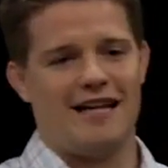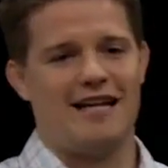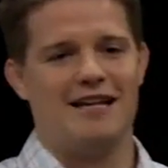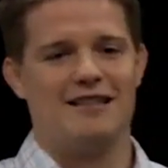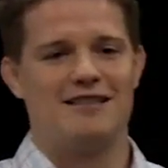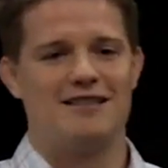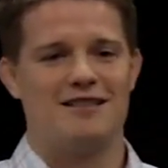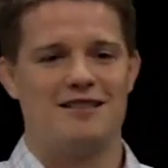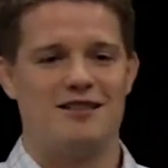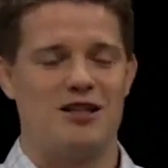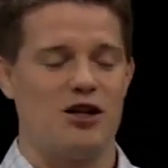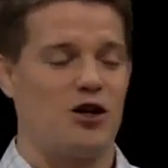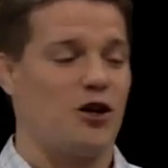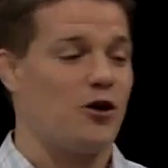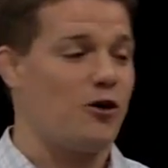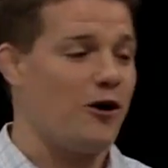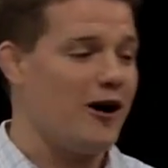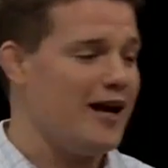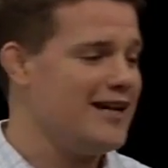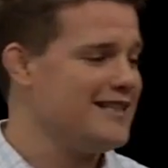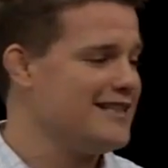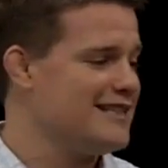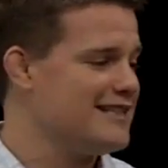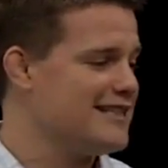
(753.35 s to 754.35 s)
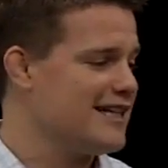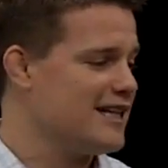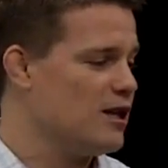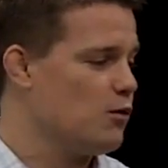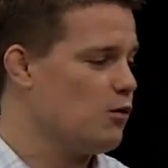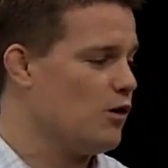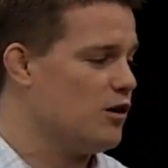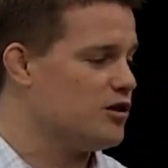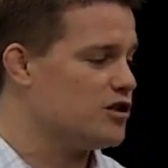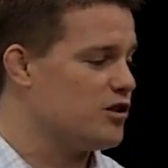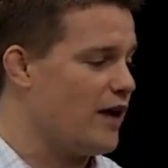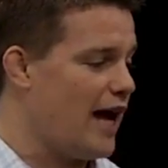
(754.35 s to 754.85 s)
Like, it's the craziest thing in
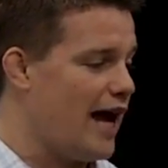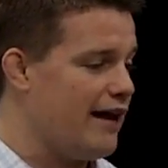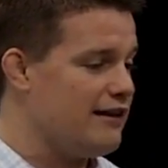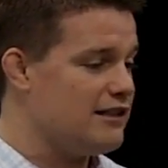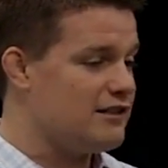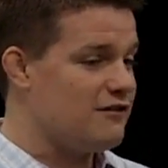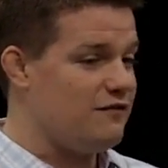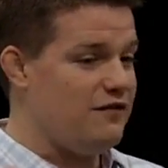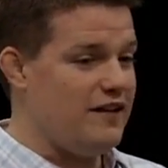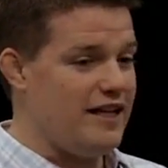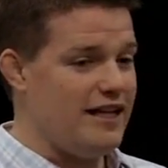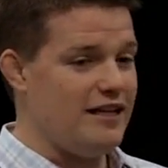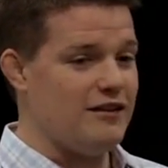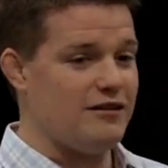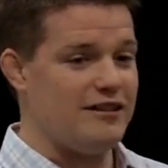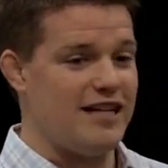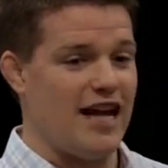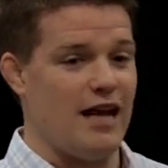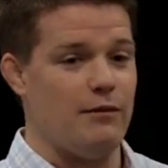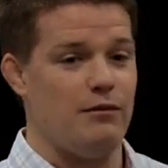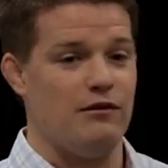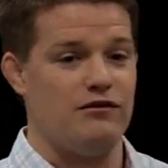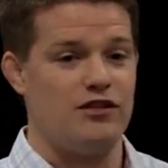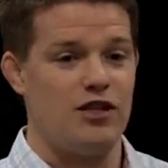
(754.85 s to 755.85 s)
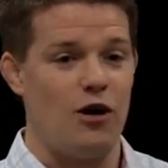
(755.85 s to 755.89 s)
the world. So I had this videotape